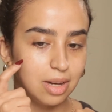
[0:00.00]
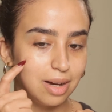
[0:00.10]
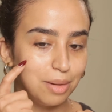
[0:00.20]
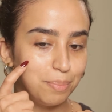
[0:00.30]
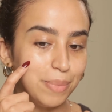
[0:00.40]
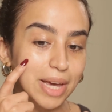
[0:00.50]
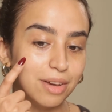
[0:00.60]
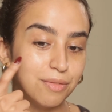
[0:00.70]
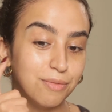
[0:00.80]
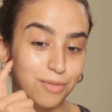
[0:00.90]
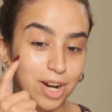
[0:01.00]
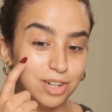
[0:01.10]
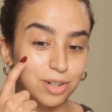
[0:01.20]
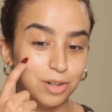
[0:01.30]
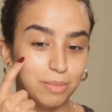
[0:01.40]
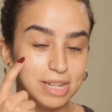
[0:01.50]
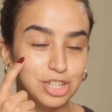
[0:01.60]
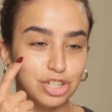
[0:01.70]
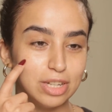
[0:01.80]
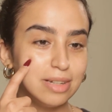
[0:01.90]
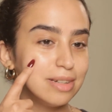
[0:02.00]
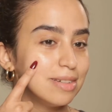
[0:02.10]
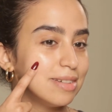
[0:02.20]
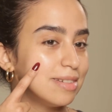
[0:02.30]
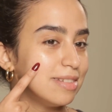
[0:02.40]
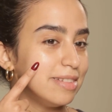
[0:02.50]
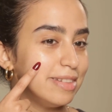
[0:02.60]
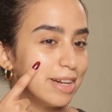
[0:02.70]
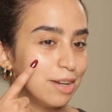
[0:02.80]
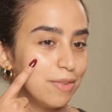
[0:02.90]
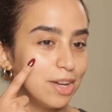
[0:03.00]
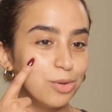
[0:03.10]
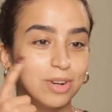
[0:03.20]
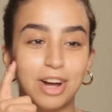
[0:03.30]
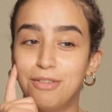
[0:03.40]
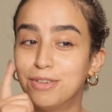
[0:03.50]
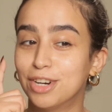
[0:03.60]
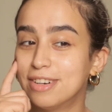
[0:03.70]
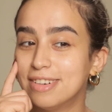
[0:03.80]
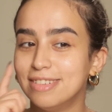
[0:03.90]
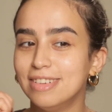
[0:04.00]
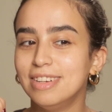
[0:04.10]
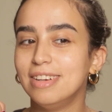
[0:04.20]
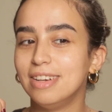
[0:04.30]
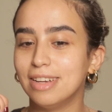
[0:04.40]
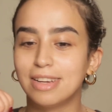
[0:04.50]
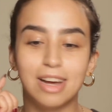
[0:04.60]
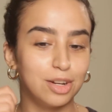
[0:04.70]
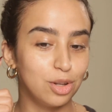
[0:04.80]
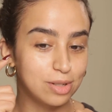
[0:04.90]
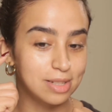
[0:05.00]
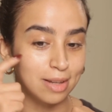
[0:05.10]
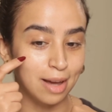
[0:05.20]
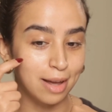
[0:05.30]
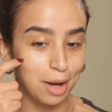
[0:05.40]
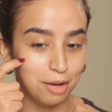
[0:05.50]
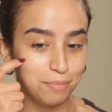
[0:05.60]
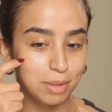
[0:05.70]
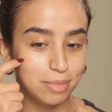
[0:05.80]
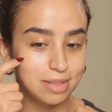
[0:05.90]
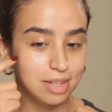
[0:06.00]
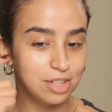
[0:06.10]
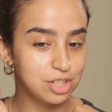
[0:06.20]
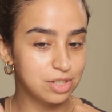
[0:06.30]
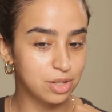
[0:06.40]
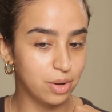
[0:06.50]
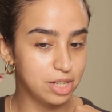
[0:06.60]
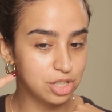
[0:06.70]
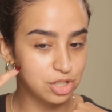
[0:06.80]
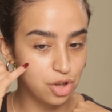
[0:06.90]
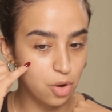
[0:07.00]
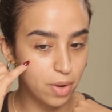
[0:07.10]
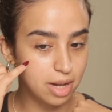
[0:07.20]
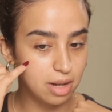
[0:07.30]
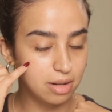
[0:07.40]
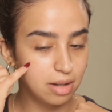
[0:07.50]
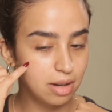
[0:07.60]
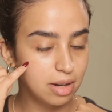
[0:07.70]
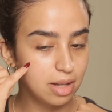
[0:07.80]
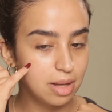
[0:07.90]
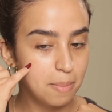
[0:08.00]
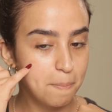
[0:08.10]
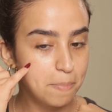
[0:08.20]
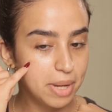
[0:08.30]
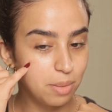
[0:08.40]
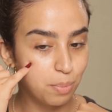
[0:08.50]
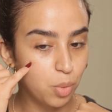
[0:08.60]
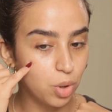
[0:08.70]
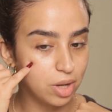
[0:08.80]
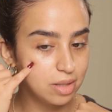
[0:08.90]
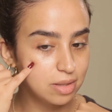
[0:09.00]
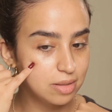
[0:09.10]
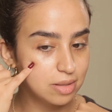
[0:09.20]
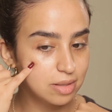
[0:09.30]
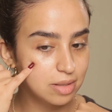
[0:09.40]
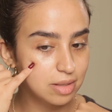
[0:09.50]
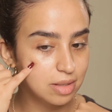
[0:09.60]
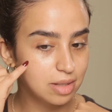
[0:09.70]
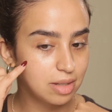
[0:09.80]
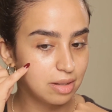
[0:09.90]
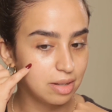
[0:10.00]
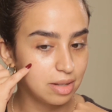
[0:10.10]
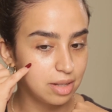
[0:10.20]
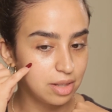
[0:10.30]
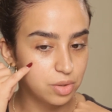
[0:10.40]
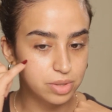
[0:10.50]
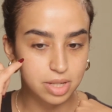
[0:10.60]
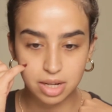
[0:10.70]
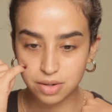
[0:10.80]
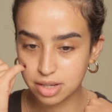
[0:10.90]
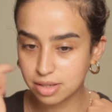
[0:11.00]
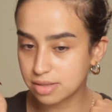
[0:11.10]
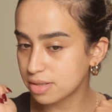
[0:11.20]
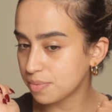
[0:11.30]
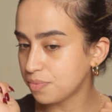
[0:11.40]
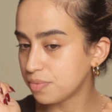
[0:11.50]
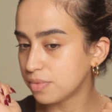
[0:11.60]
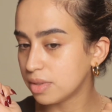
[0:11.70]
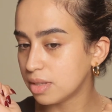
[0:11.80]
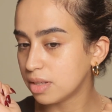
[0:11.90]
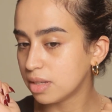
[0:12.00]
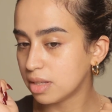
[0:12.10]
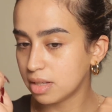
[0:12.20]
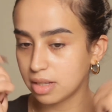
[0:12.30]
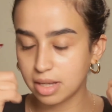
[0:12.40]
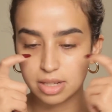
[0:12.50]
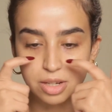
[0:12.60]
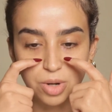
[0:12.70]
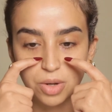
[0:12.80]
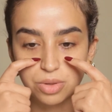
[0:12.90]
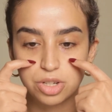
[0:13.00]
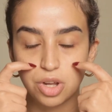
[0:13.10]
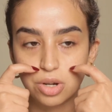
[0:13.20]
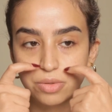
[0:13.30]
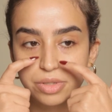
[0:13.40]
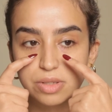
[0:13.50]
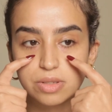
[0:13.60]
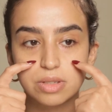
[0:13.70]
a big freckle on my cheek that if I don't cover, it kind of looks like I have pigmentation. So I just go in and pinpoint those areas and around the nose,